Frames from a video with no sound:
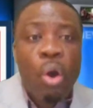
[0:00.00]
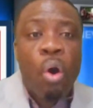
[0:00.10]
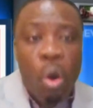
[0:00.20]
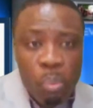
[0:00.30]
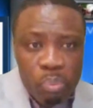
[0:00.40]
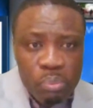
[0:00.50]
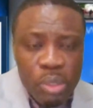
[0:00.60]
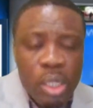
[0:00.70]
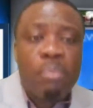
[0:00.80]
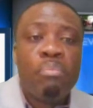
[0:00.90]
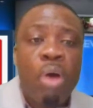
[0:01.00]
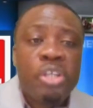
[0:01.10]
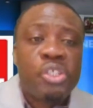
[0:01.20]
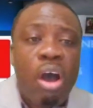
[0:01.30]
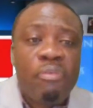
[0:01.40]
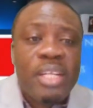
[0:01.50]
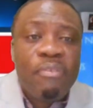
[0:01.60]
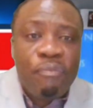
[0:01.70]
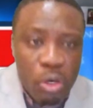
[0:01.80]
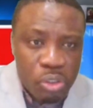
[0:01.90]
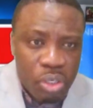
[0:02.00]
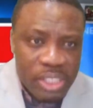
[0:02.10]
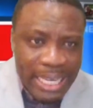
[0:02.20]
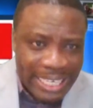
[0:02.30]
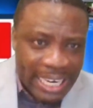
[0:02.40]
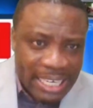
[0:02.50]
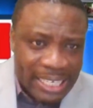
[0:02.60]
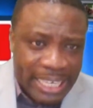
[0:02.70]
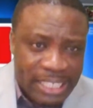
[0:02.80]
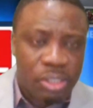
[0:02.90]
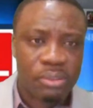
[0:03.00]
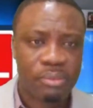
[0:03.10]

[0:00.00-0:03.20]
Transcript: whom most of the voters can connect to.